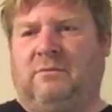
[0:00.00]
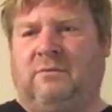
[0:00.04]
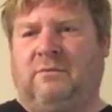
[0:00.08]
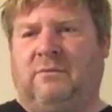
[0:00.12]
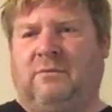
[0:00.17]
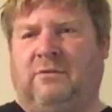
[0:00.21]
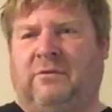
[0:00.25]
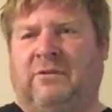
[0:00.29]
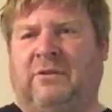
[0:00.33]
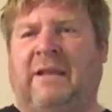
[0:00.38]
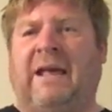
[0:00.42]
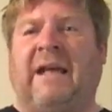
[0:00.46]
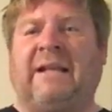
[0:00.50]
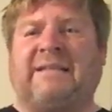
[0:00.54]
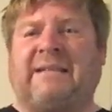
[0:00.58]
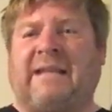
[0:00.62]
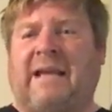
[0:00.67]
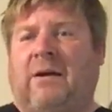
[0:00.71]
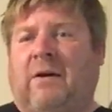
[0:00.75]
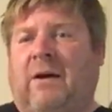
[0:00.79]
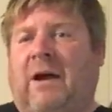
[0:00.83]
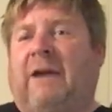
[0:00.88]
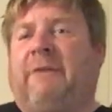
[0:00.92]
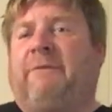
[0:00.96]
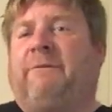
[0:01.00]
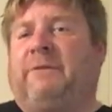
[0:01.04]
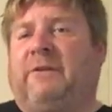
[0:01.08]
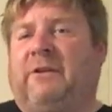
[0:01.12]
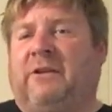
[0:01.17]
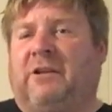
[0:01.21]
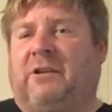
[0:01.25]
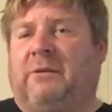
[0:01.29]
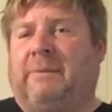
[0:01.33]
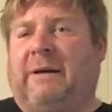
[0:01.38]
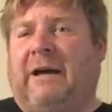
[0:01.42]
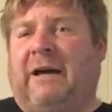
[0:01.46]
So that's how I
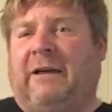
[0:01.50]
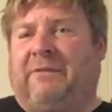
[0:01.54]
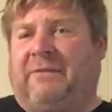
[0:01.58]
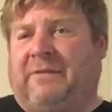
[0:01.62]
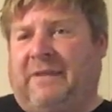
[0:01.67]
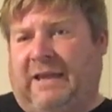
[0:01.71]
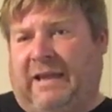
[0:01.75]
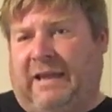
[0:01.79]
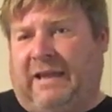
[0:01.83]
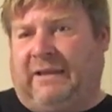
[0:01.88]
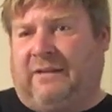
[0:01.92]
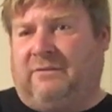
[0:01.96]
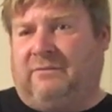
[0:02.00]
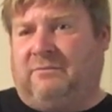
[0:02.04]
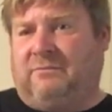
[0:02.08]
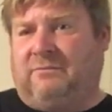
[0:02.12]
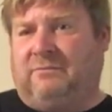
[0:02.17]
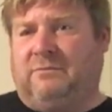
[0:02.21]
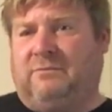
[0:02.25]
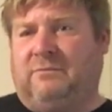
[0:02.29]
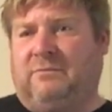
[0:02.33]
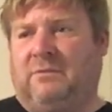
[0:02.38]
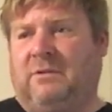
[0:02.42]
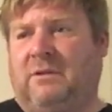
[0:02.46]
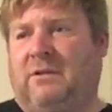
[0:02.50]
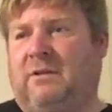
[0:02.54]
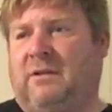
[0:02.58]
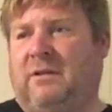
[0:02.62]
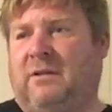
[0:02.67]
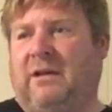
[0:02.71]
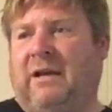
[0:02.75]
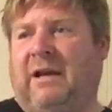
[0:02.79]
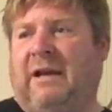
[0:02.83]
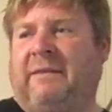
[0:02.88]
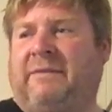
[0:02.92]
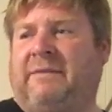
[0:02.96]
feel about that.
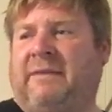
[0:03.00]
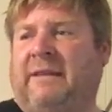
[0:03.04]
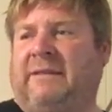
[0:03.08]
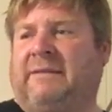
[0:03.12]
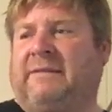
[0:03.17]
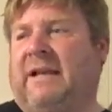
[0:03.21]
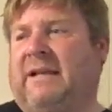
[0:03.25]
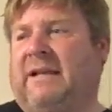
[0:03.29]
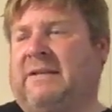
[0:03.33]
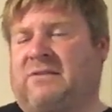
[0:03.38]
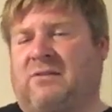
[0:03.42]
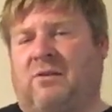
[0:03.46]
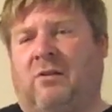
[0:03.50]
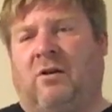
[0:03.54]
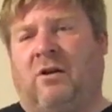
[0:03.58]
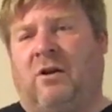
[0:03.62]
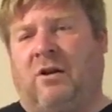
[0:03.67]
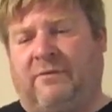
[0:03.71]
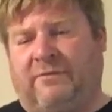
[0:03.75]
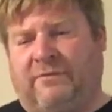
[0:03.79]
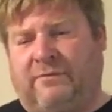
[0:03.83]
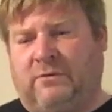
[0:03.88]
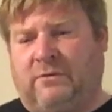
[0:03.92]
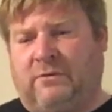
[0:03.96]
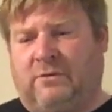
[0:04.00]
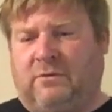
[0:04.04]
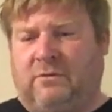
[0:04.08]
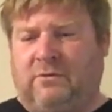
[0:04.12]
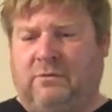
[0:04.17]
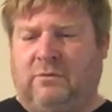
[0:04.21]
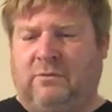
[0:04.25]
I think that's awful.